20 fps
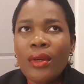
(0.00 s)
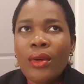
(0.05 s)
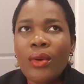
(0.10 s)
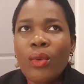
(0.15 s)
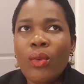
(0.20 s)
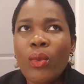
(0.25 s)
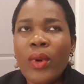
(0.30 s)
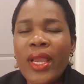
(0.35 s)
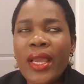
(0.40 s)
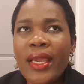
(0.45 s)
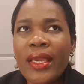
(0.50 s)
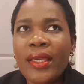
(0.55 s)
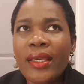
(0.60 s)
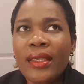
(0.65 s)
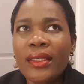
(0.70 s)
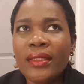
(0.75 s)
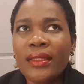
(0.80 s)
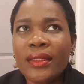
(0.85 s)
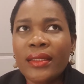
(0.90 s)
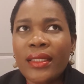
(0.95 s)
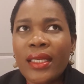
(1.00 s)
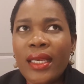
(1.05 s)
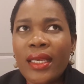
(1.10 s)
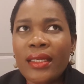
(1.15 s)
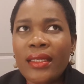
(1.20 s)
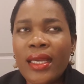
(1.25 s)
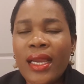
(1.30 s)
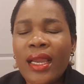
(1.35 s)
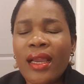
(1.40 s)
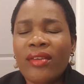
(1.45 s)
where he
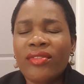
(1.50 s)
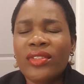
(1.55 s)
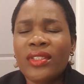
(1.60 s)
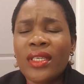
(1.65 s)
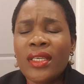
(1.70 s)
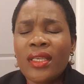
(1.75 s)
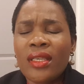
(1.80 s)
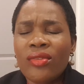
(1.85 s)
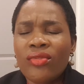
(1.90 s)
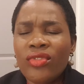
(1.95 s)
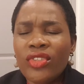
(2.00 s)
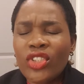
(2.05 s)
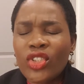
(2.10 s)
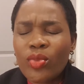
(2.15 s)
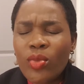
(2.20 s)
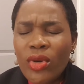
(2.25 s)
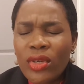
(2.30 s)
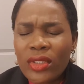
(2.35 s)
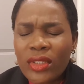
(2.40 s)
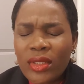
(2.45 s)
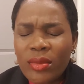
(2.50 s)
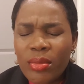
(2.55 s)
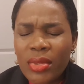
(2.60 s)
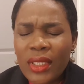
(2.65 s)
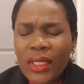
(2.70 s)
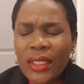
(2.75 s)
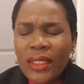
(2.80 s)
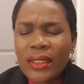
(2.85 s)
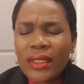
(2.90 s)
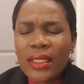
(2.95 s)
said, I have taken
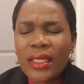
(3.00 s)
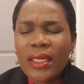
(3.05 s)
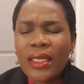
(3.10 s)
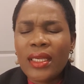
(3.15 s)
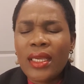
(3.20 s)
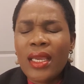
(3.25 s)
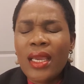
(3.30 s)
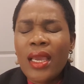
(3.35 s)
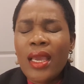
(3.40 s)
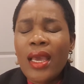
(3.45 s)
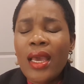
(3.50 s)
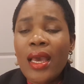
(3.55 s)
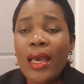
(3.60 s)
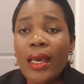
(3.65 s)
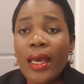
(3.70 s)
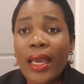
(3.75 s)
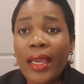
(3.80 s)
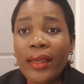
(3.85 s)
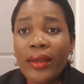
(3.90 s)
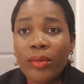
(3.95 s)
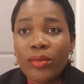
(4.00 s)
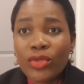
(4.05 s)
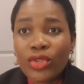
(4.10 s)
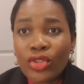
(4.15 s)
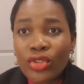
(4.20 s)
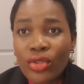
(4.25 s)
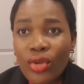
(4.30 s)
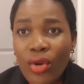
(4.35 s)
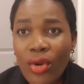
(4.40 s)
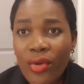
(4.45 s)
responsibility. I am
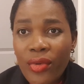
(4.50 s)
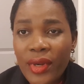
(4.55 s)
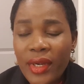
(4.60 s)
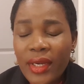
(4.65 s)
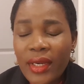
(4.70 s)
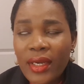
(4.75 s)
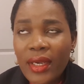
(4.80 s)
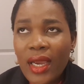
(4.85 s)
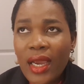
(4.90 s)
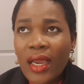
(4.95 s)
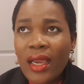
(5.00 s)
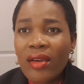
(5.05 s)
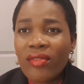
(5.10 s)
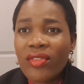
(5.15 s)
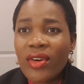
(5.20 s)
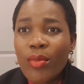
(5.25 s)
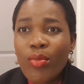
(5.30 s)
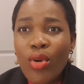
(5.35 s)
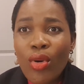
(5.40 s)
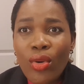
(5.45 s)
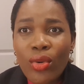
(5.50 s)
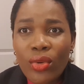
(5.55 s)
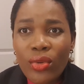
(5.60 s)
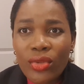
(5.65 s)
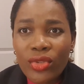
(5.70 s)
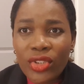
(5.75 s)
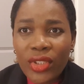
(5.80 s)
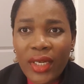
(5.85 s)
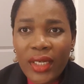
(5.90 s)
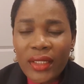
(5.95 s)
sorry. I have
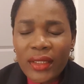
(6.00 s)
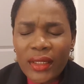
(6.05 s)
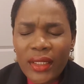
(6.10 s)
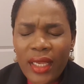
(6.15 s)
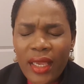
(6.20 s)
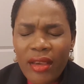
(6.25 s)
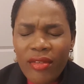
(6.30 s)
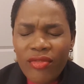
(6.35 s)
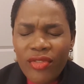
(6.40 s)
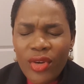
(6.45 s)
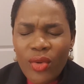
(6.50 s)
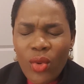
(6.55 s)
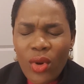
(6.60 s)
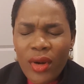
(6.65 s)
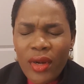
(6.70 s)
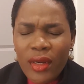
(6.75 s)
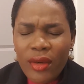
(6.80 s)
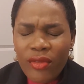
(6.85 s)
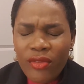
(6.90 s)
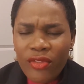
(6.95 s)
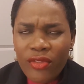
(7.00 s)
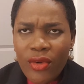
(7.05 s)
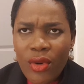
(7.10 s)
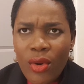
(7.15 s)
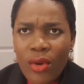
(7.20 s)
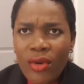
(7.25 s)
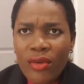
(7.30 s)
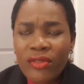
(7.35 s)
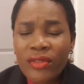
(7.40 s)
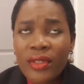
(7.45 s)
apologized to everyone
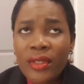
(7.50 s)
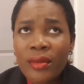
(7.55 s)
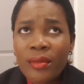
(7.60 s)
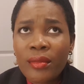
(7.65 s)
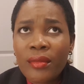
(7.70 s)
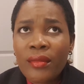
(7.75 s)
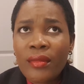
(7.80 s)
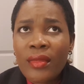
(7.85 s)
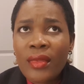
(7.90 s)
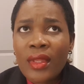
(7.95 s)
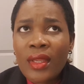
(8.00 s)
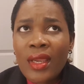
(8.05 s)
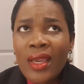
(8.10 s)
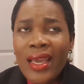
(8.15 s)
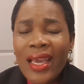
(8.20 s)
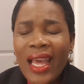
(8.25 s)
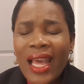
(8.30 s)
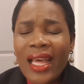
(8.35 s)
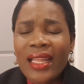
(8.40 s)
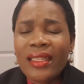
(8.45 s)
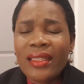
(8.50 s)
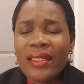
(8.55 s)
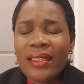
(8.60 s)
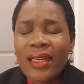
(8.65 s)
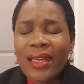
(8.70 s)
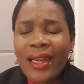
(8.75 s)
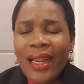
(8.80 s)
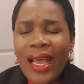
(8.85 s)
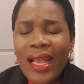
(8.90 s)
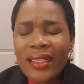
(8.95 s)
involved. And the
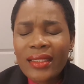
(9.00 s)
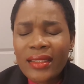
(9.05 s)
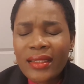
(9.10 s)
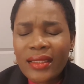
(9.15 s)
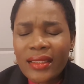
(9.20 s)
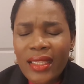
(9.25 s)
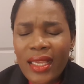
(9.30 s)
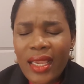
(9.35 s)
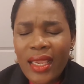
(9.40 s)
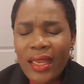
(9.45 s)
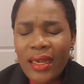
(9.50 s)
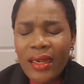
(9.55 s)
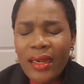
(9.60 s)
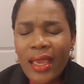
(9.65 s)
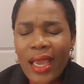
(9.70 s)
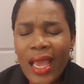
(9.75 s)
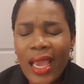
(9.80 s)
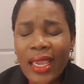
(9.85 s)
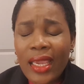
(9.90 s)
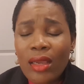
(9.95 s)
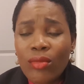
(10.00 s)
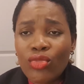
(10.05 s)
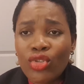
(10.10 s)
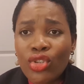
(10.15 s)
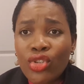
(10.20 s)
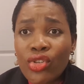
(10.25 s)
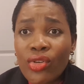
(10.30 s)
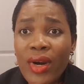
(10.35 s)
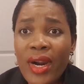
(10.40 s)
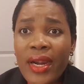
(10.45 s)
last thing I am
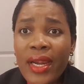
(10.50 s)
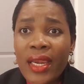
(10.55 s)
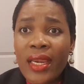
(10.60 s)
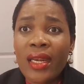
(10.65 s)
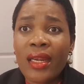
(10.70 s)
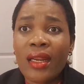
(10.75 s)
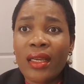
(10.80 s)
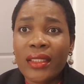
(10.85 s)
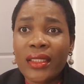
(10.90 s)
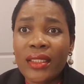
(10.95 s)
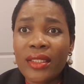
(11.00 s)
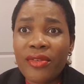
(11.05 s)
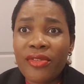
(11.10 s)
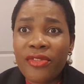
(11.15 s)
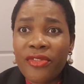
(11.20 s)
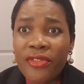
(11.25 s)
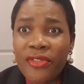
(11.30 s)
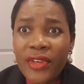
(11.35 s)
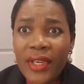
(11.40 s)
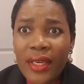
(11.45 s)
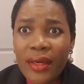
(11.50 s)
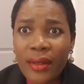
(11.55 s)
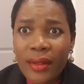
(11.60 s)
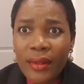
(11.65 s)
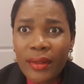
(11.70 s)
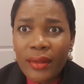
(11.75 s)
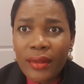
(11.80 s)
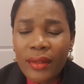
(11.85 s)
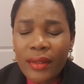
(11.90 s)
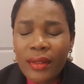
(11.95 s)
trying not to
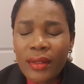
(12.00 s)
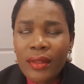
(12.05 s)
feel